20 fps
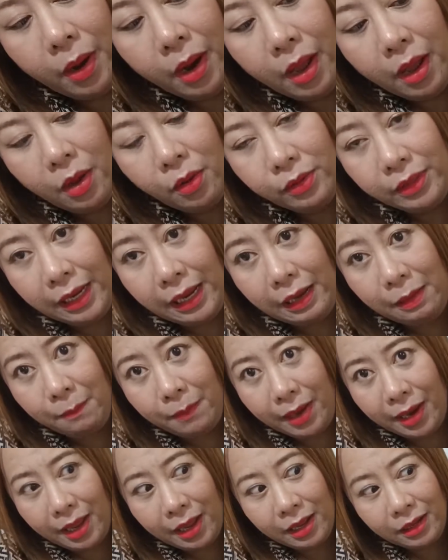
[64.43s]
brown
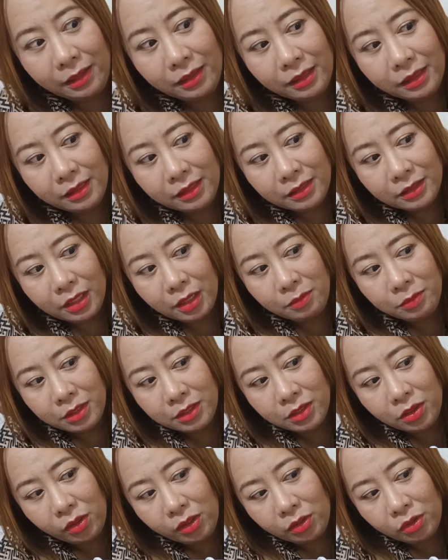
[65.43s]
and black. So I'm
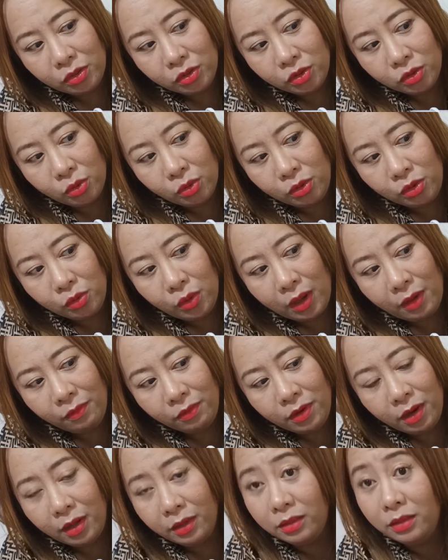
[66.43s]
just going to show you,
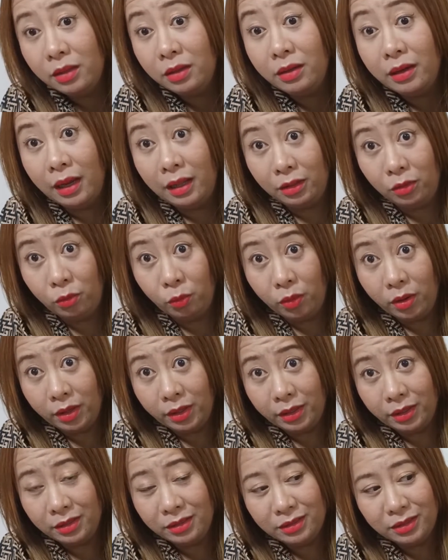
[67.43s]
I've got the red
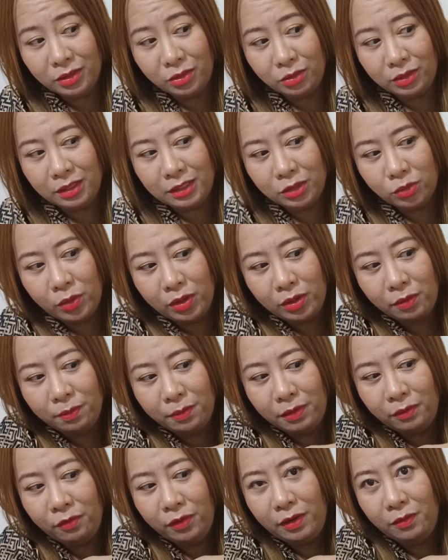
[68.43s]
one. So that's one
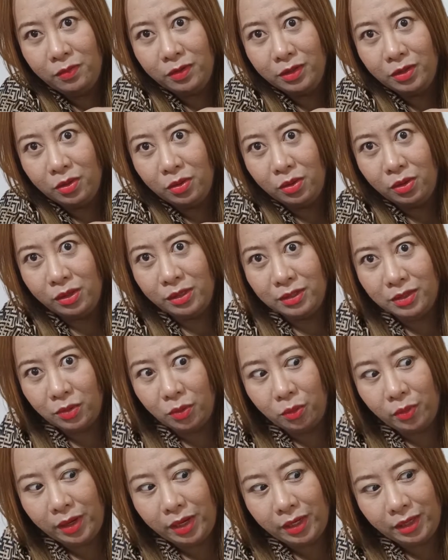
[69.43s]
of my favorite colors,
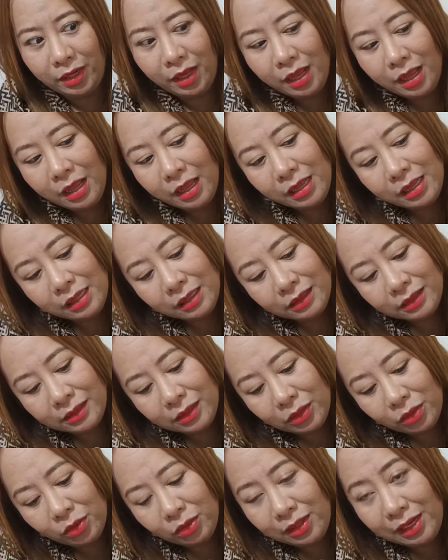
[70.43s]
so red.
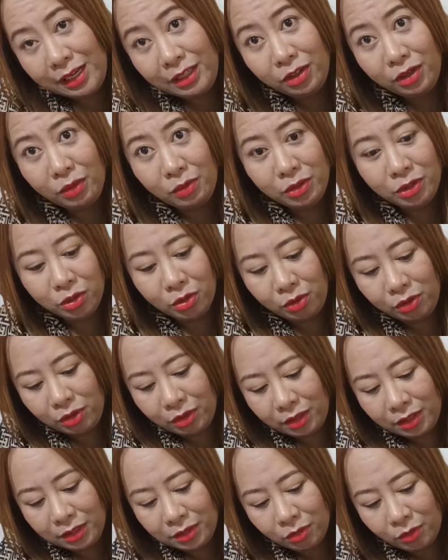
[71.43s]
So later I will show
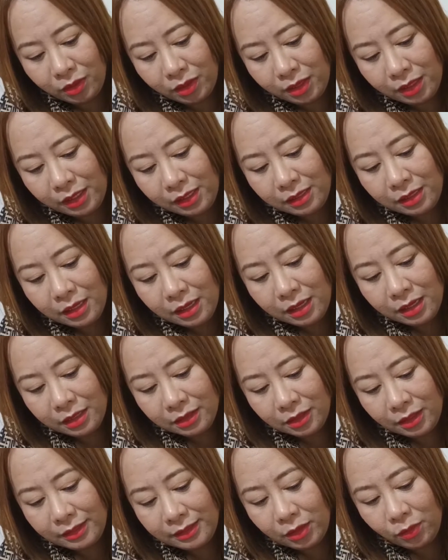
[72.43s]
you this one.
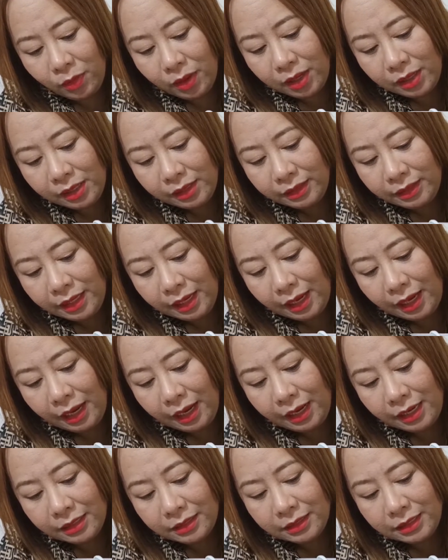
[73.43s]
So it's a wallet
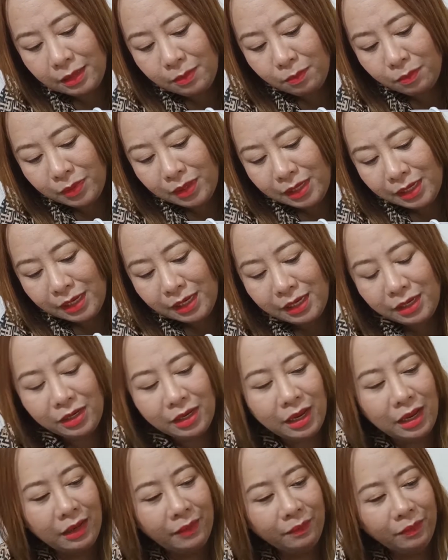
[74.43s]
case, simply
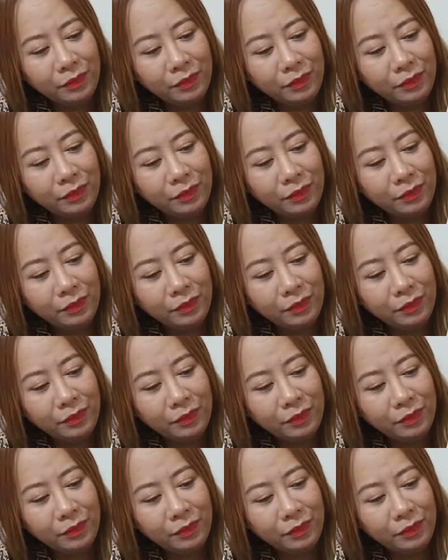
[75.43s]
